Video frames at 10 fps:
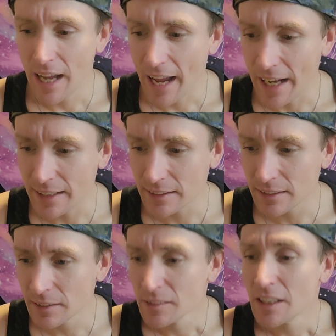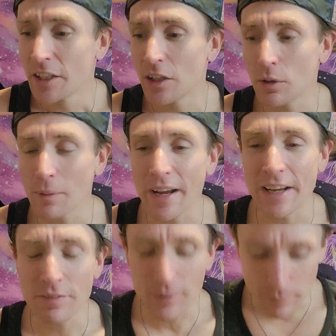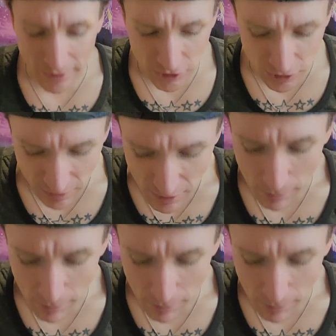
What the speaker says: And my inflammation